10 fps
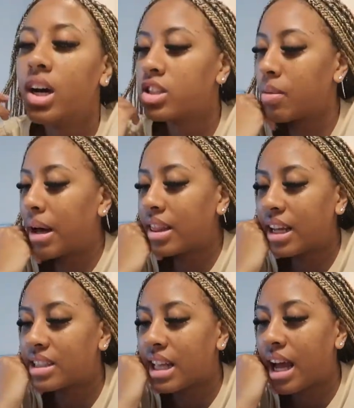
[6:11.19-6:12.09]
So my
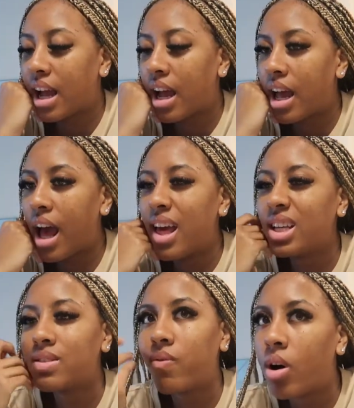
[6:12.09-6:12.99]
thing is like,
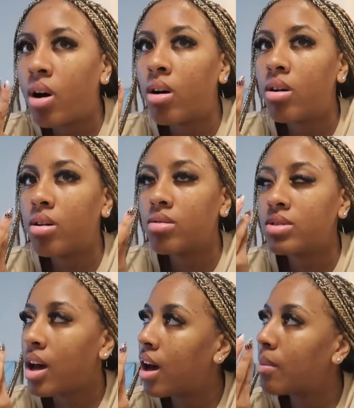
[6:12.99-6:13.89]
it's fall
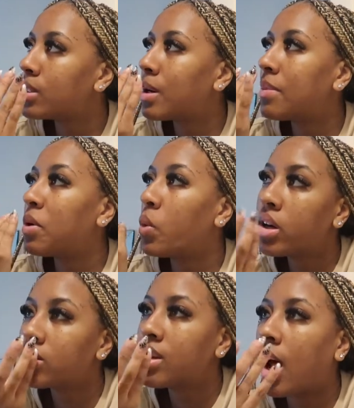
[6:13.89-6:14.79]
time. It's about to be
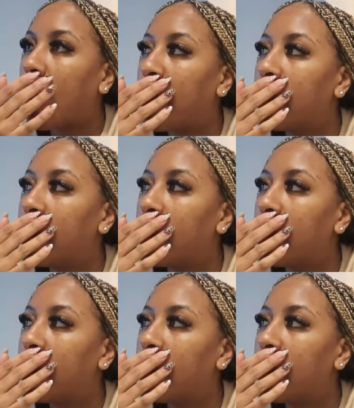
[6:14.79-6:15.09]
winter time.